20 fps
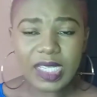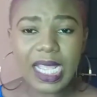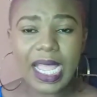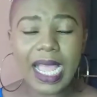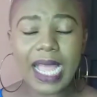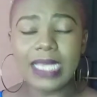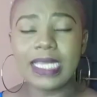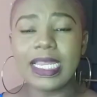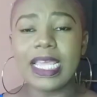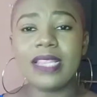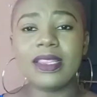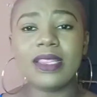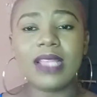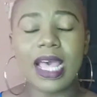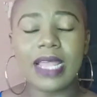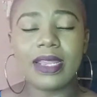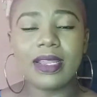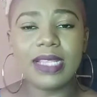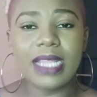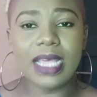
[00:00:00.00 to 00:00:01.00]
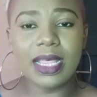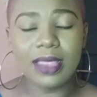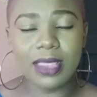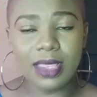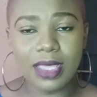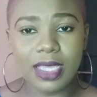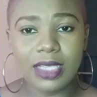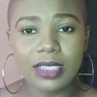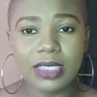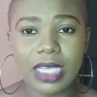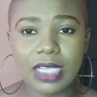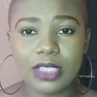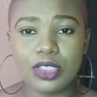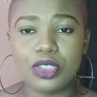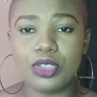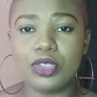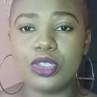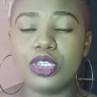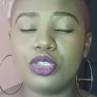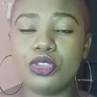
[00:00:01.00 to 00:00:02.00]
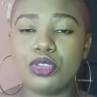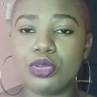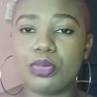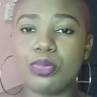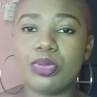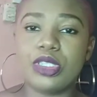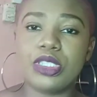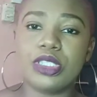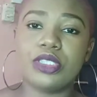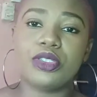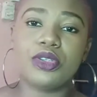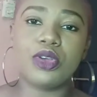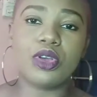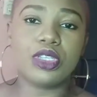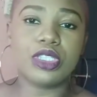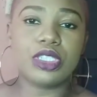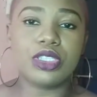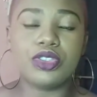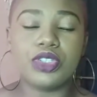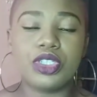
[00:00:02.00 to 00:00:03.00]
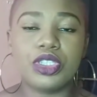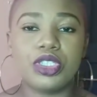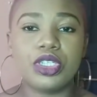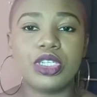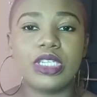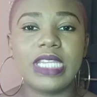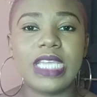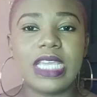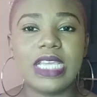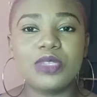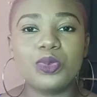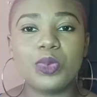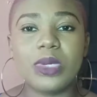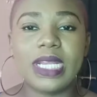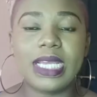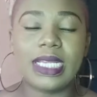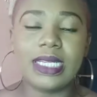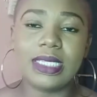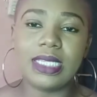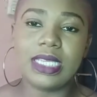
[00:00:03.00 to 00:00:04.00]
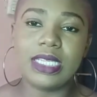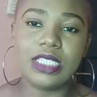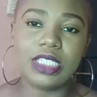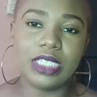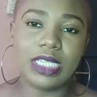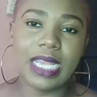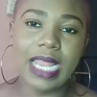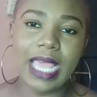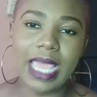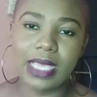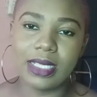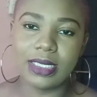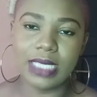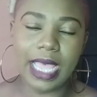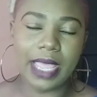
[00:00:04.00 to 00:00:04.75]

And then another thing that you need to put into consideration is, what are the things she likes.